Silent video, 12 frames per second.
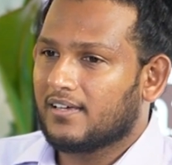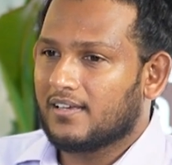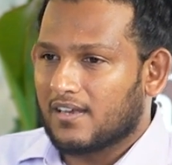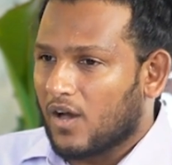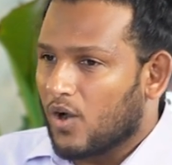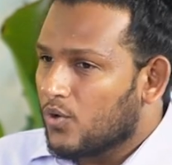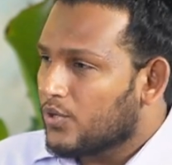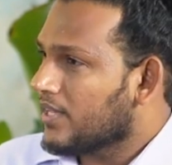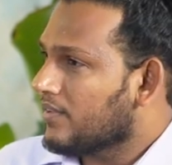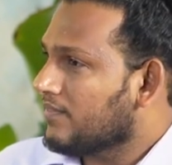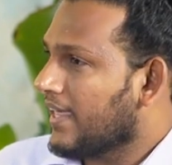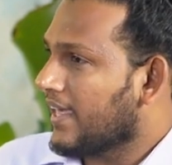Now you
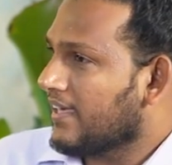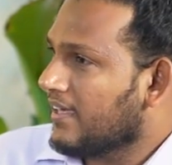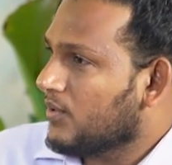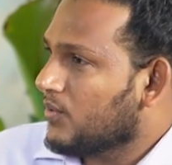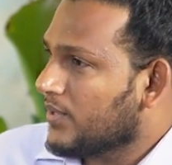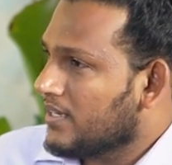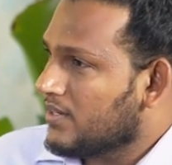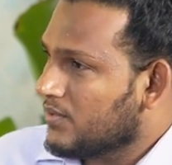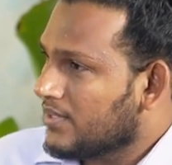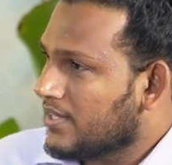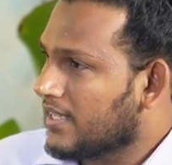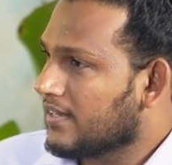have AI who can
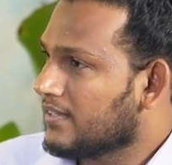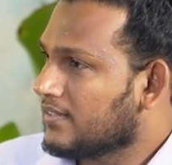do that.